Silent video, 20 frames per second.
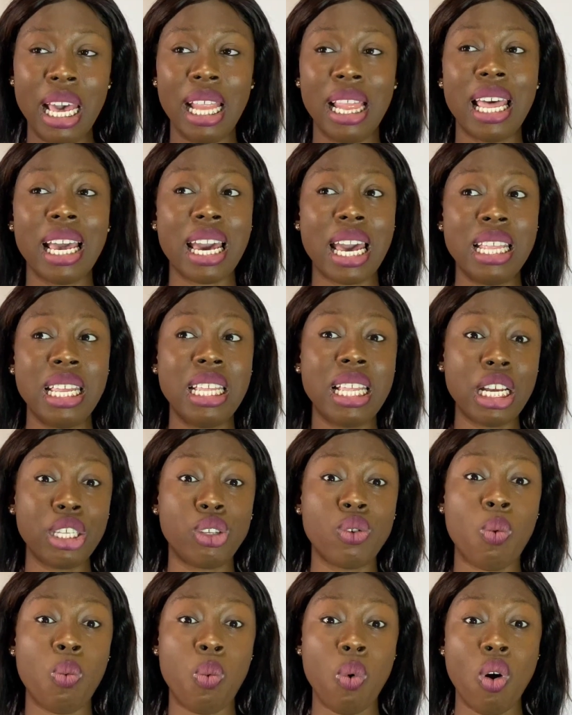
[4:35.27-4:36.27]
Like I needed
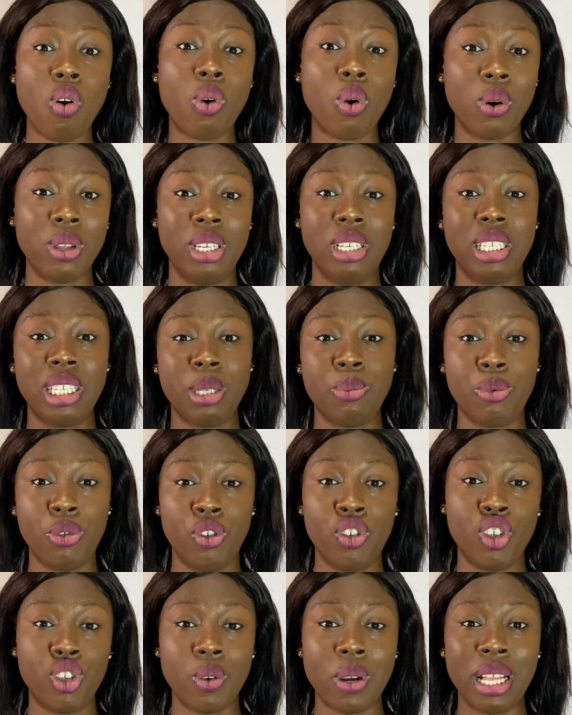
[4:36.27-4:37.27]
to work on it
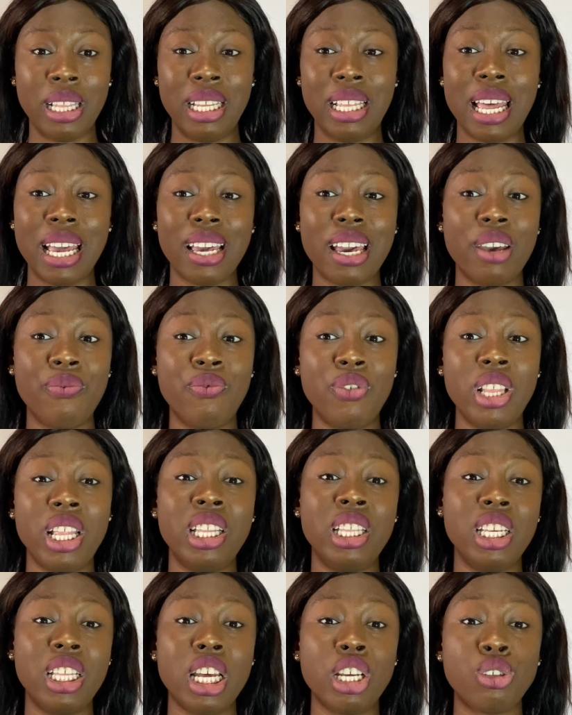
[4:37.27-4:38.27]
spiritually. Like I really
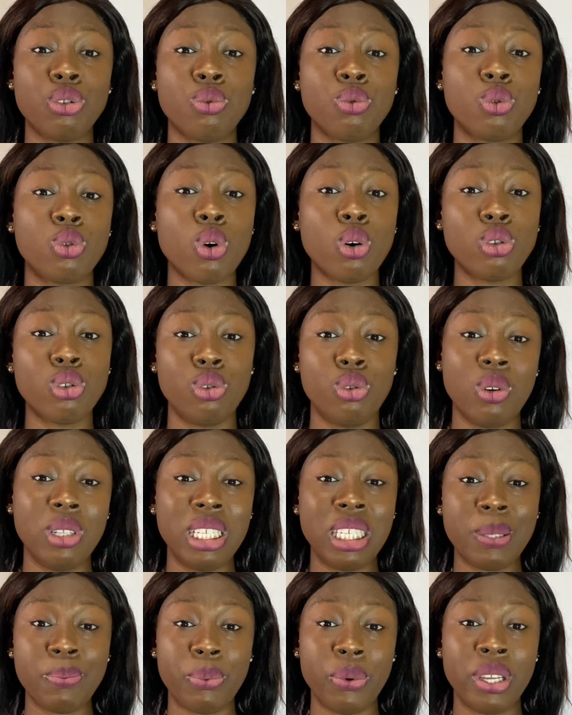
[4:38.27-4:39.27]
needed to talk to the
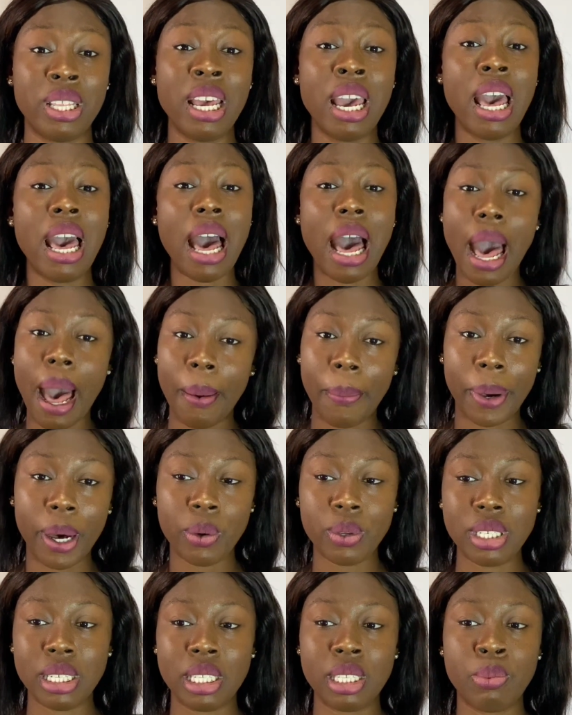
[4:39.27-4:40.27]
Holy Spirit
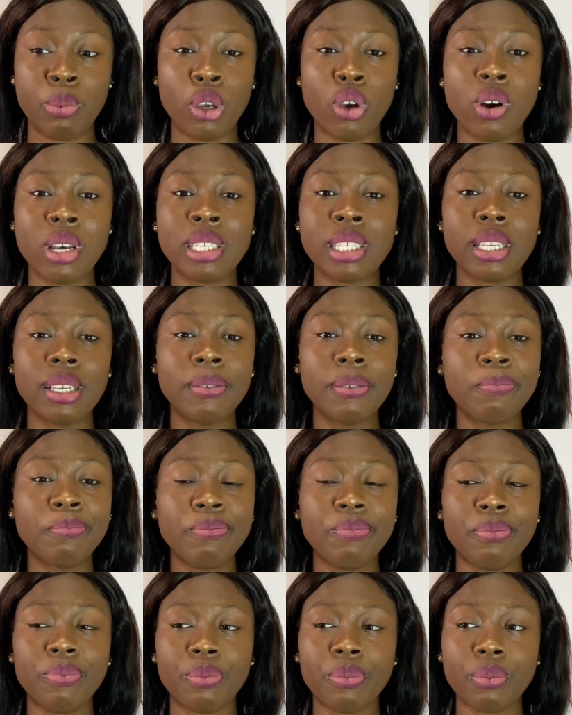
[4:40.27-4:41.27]
about it, because
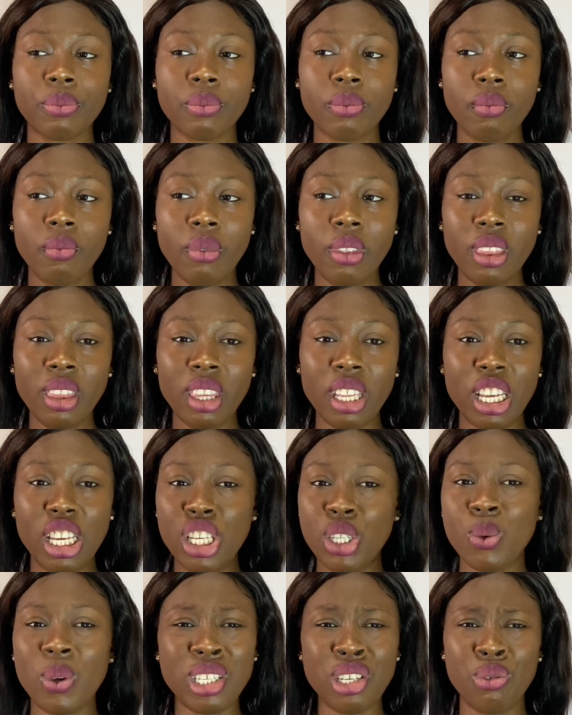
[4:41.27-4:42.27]

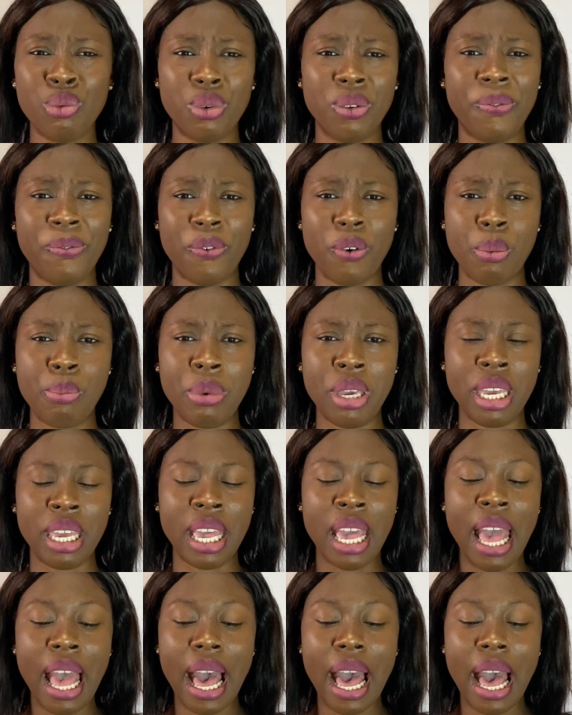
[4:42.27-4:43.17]
it wasn't good for me.